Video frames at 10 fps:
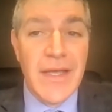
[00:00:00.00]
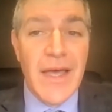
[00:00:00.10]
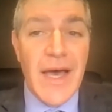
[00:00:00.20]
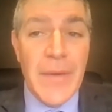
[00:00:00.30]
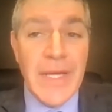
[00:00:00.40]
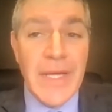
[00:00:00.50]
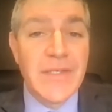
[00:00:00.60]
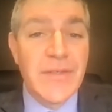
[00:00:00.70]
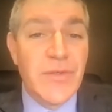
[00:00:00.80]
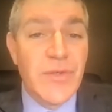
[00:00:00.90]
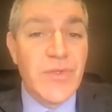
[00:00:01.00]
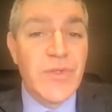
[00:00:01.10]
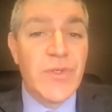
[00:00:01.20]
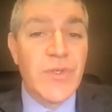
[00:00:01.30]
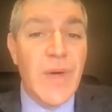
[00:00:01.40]
I would like to introduce
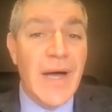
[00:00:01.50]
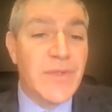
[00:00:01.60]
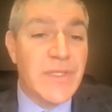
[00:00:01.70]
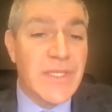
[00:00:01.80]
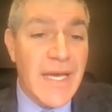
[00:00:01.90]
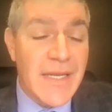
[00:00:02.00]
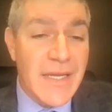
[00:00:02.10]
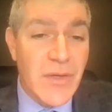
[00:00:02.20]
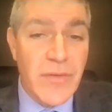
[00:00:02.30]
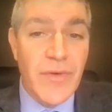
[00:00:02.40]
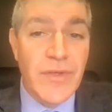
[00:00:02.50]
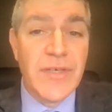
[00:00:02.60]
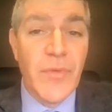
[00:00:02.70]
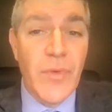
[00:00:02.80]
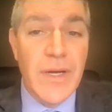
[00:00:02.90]
2 outstanding
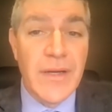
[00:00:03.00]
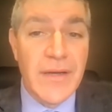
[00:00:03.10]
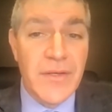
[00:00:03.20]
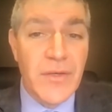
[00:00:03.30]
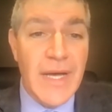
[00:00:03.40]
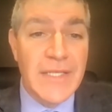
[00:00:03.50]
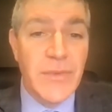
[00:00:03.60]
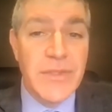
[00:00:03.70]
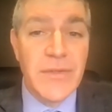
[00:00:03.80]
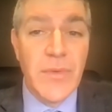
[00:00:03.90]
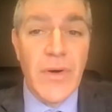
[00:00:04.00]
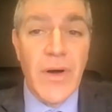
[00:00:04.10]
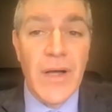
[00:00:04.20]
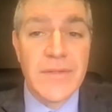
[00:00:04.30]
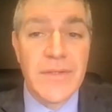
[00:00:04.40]
University of Oregon undergraduates who are
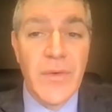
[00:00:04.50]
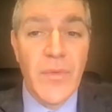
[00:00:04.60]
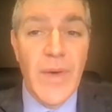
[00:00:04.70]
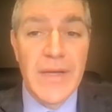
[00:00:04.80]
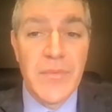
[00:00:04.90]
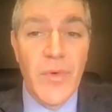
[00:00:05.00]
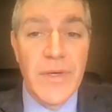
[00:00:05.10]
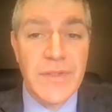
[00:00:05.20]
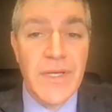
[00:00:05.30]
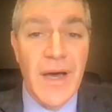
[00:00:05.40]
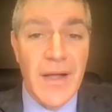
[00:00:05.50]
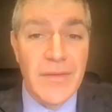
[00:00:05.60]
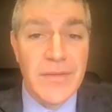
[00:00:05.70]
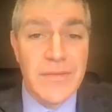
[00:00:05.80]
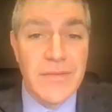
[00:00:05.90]
also Wayne Morse
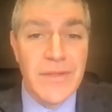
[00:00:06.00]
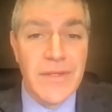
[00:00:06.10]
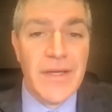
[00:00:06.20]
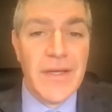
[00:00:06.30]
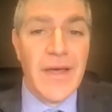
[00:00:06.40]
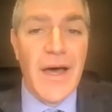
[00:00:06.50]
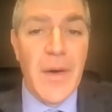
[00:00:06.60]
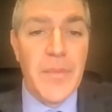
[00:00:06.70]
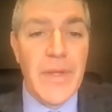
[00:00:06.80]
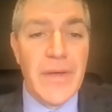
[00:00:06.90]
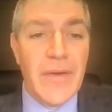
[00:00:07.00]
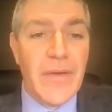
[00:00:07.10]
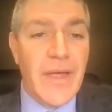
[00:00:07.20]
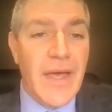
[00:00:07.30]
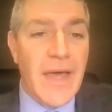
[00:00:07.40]
scholars. And
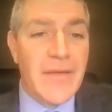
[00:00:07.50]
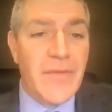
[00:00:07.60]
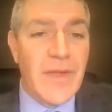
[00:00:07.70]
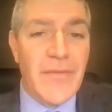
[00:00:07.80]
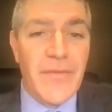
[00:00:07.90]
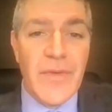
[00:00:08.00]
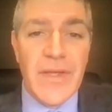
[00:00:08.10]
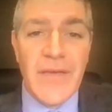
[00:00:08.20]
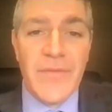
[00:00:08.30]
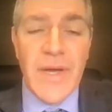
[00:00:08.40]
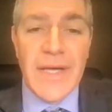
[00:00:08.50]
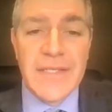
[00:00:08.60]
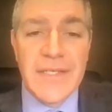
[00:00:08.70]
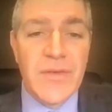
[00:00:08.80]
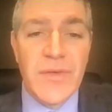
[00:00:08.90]
if you
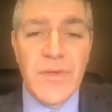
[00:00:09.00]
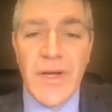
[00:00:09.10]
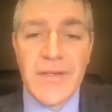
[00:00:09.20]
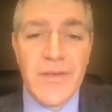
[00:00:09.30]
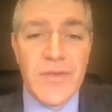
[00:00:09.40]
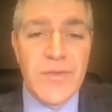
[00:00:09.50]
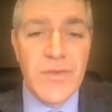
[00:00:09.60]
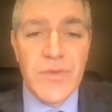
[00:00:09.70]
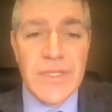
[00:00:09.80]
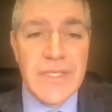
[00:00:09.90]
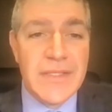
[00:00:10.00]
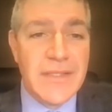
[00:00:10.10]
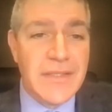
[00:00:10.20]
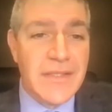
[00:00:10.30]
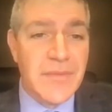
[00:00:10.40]
guys could turn on your
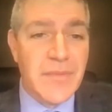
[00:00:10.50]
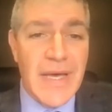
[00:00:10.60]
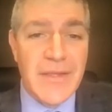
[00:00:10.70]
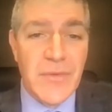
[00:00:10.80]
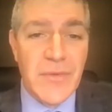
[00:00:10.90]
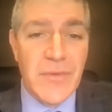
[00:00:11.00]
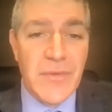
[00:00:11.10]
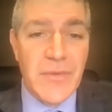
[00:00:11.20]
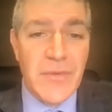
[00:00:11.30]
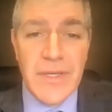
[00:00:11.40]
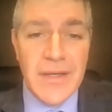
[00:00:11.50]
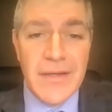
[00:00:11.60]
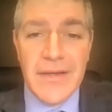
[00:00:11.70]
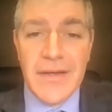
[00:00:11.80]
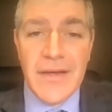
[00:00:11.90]
screens, this is Matthew and Luda.